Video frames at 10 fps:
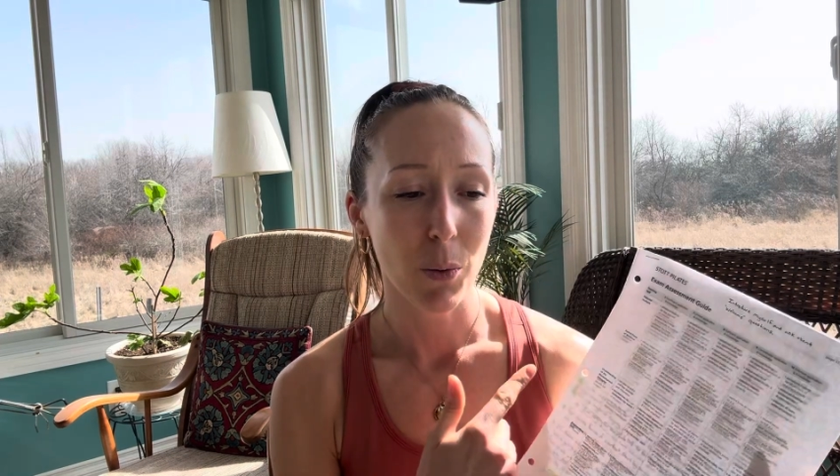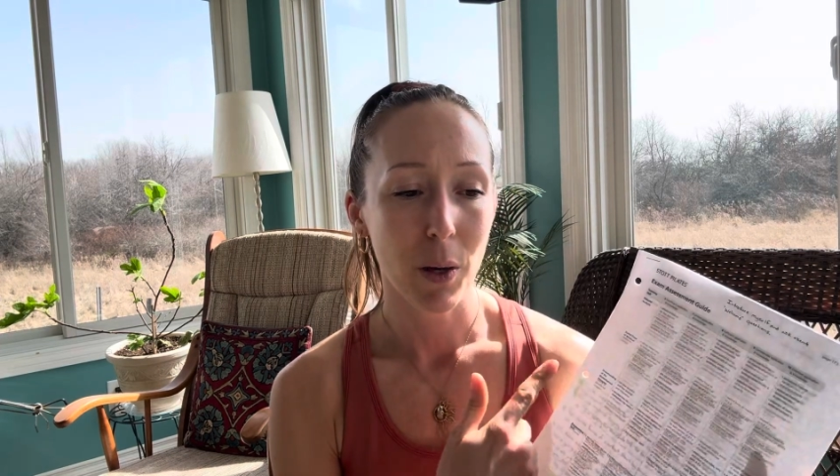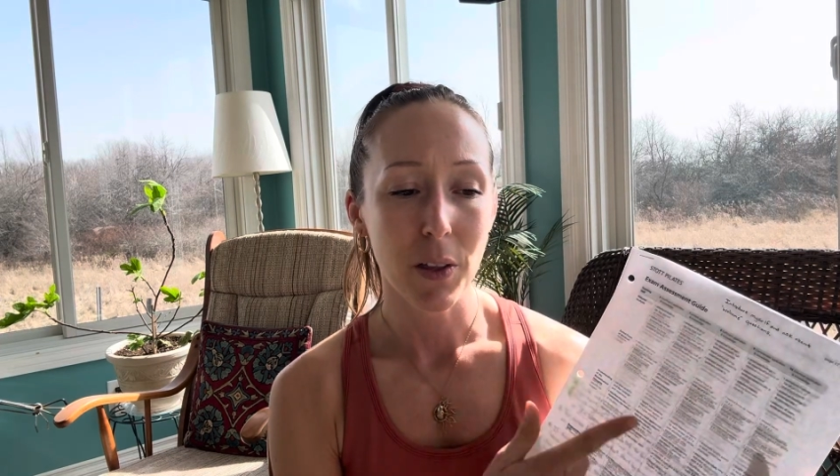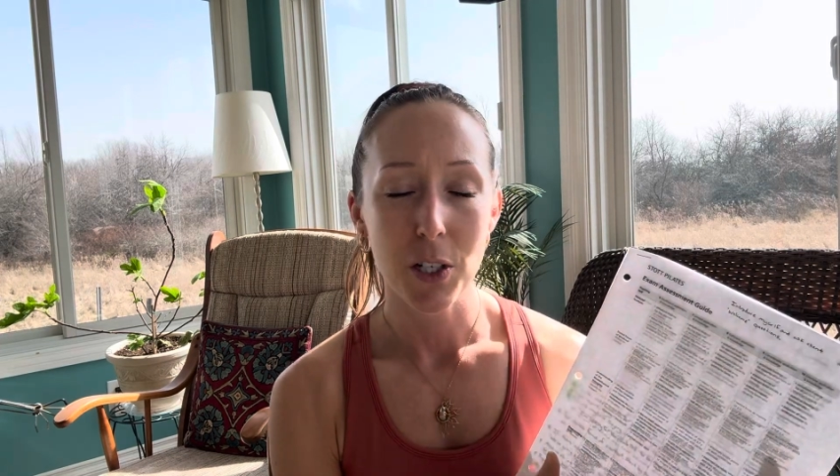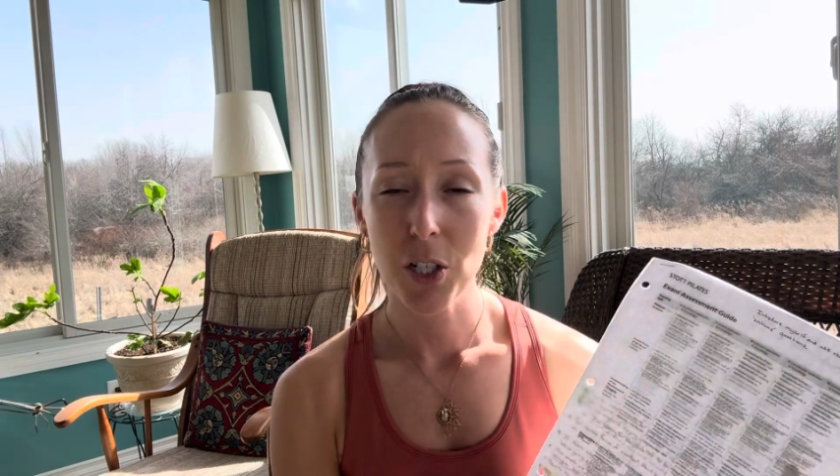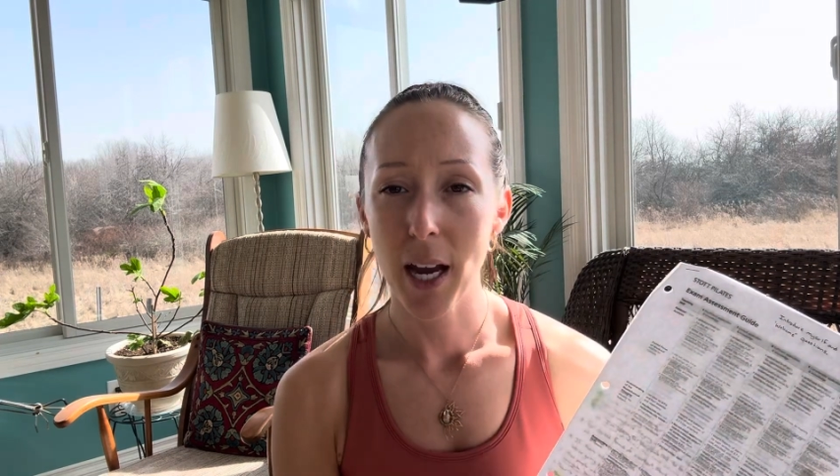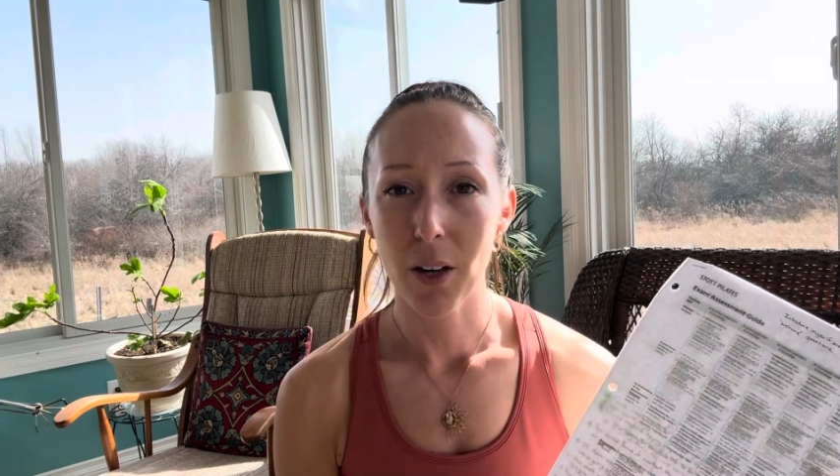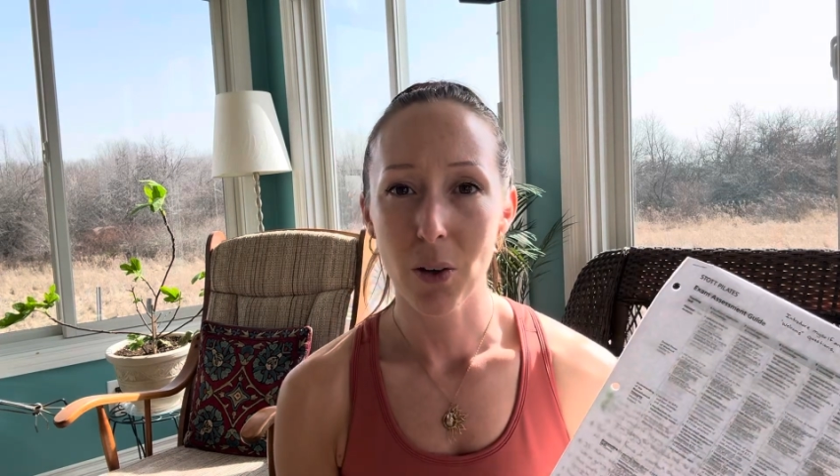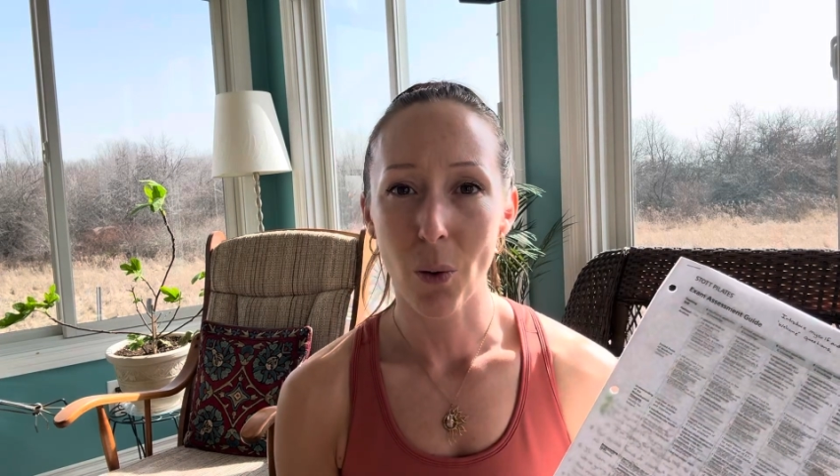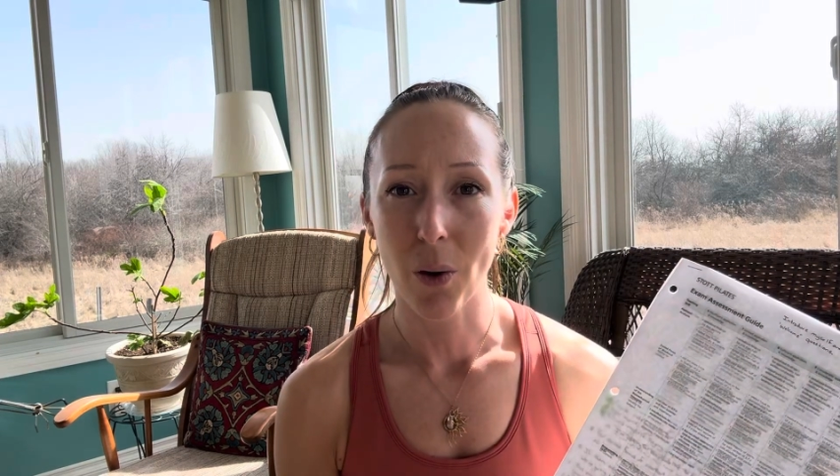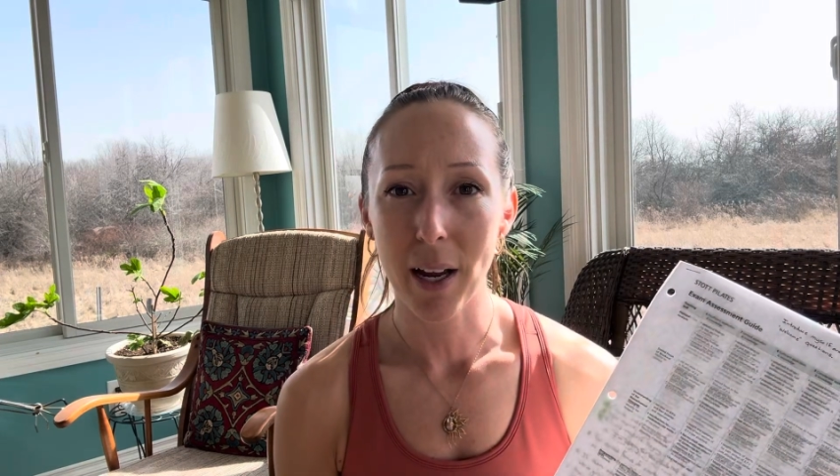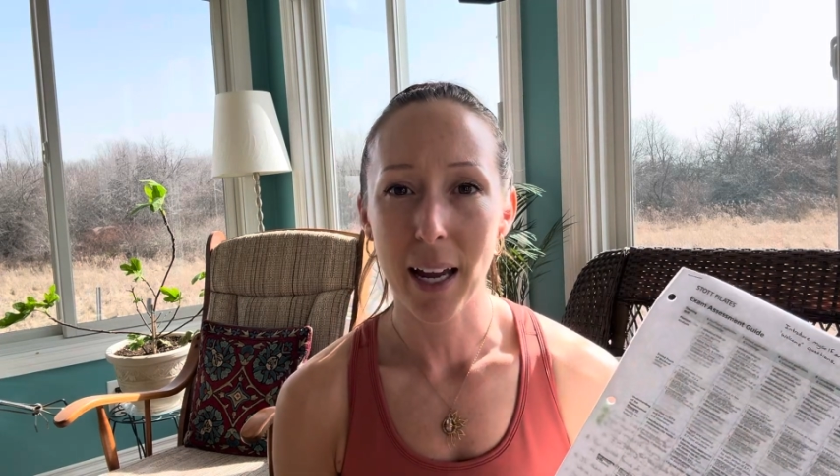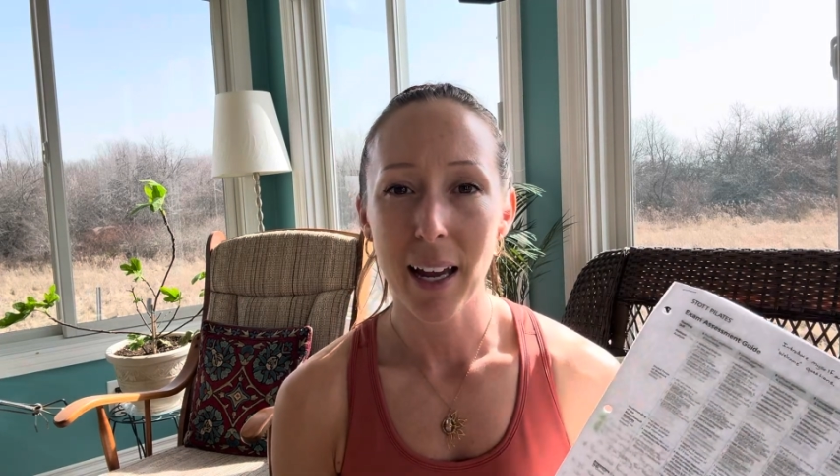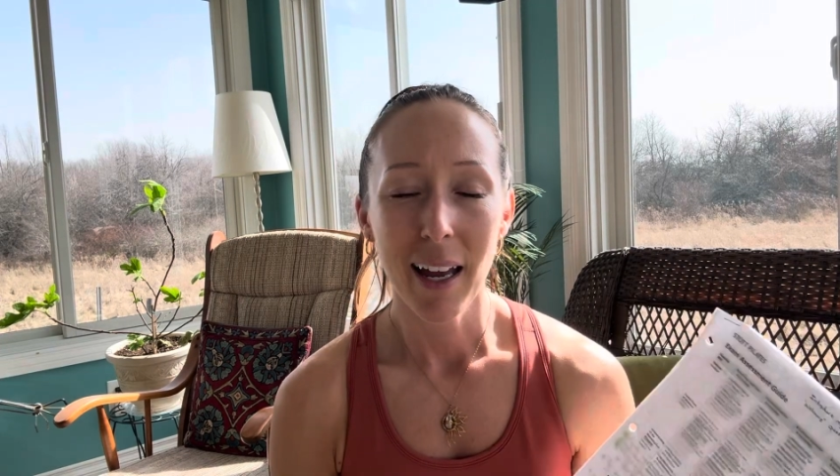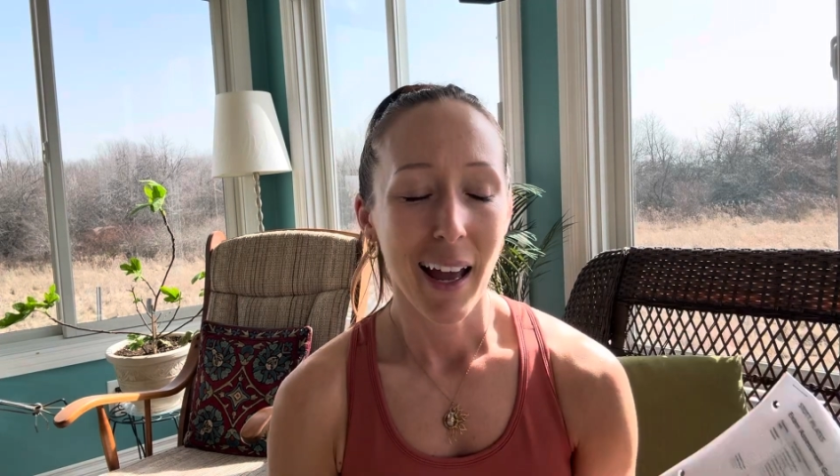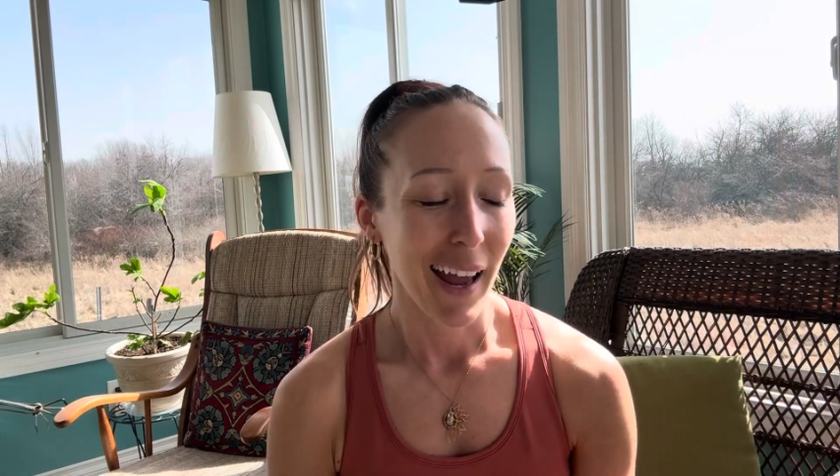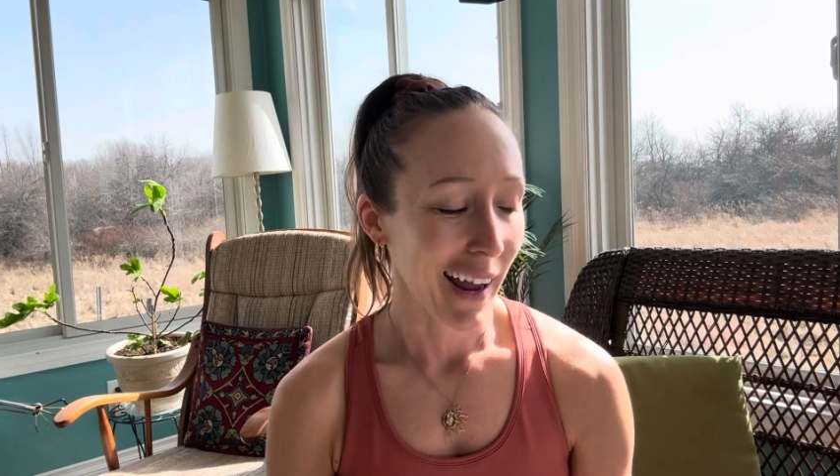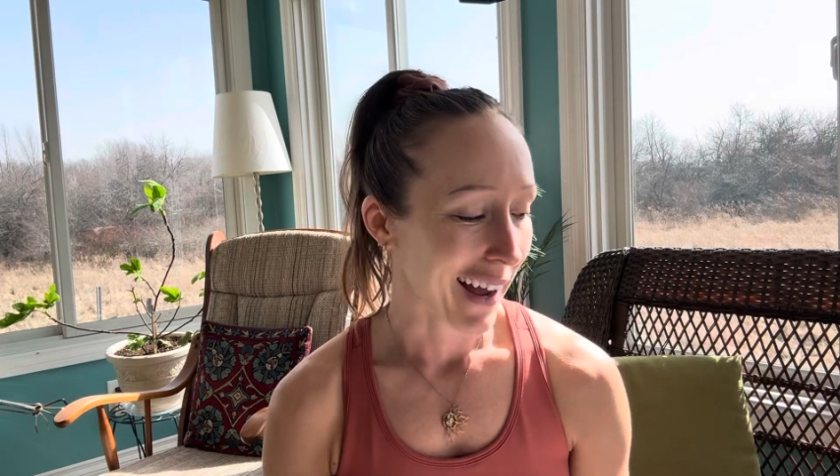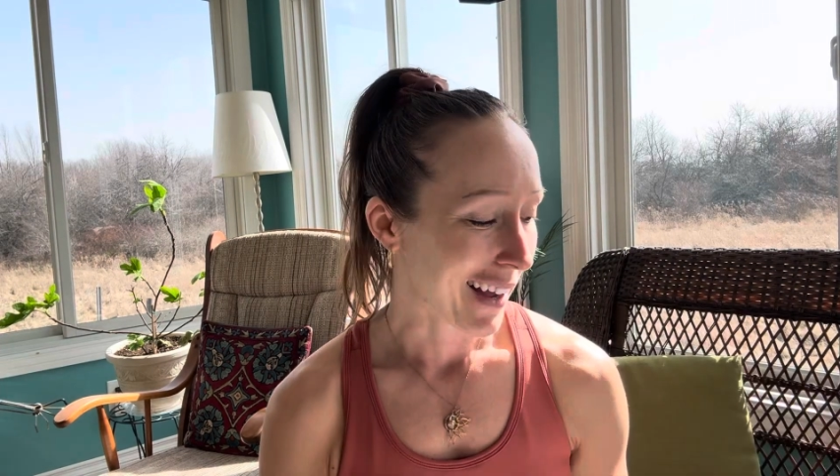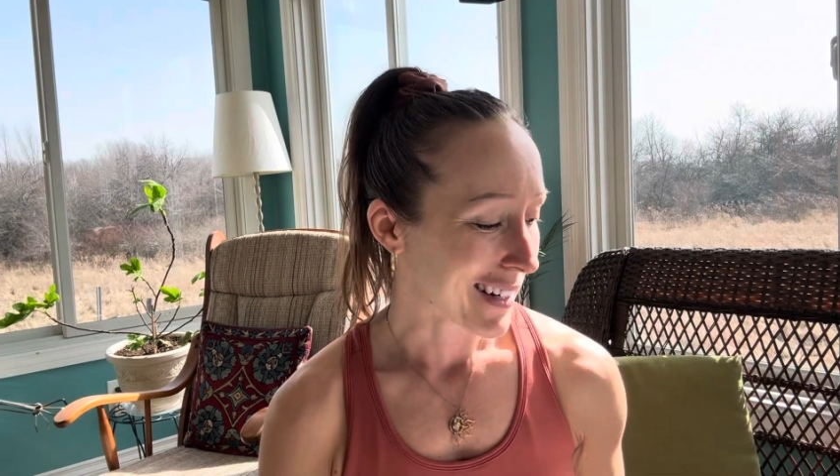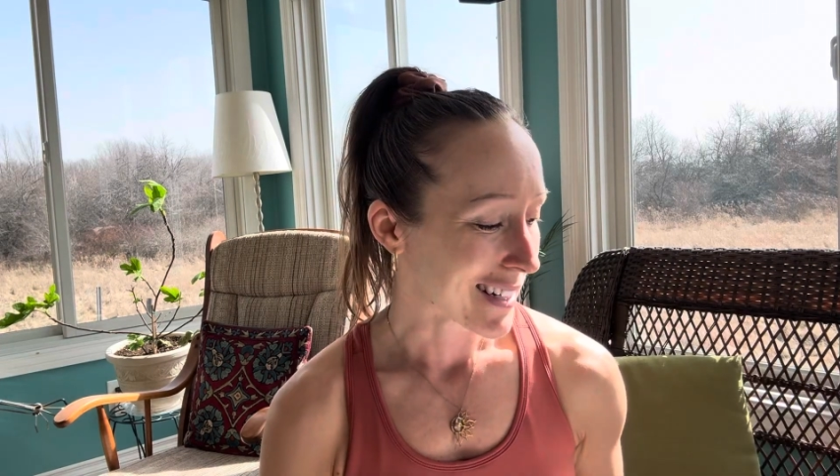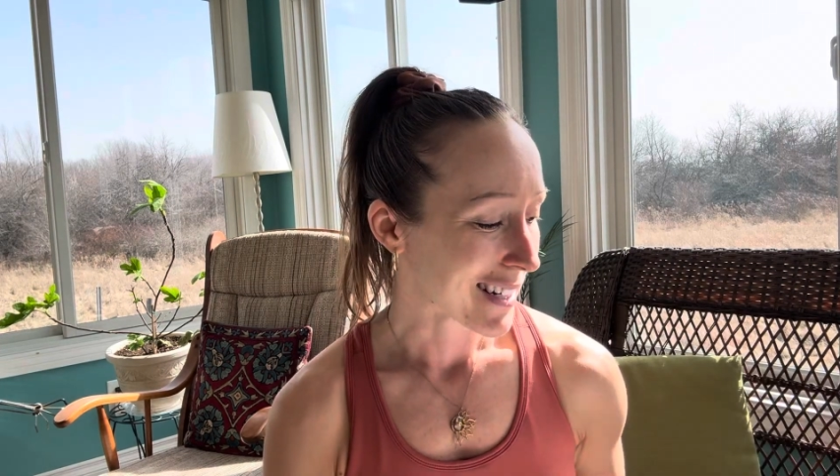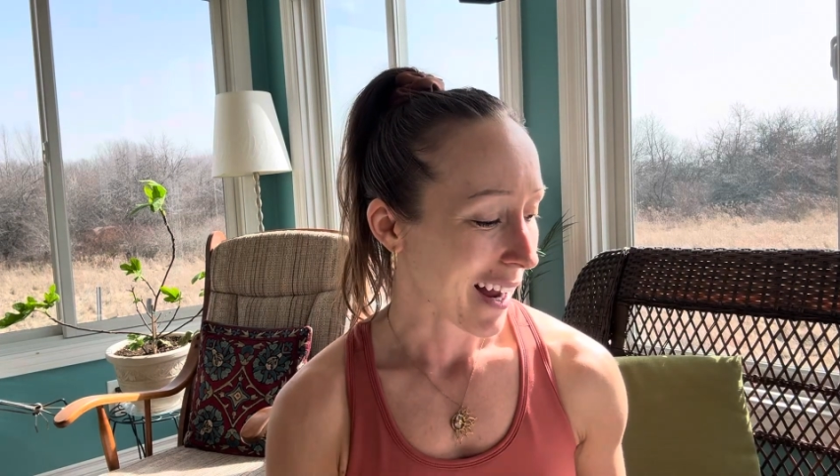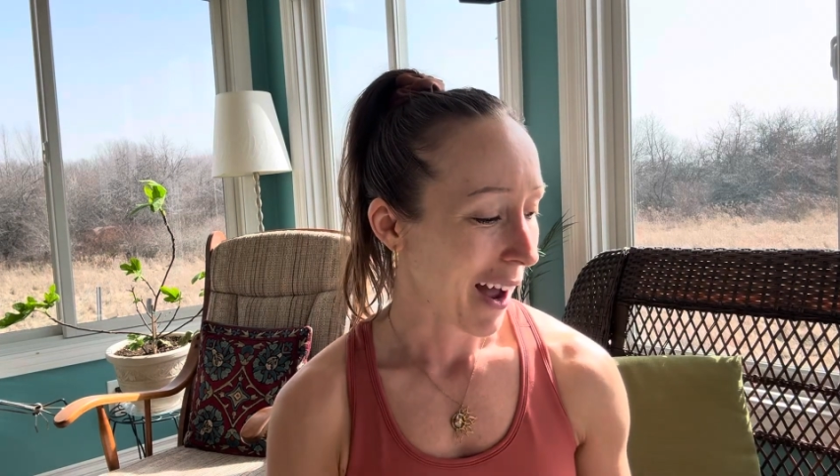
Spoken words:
with each category, and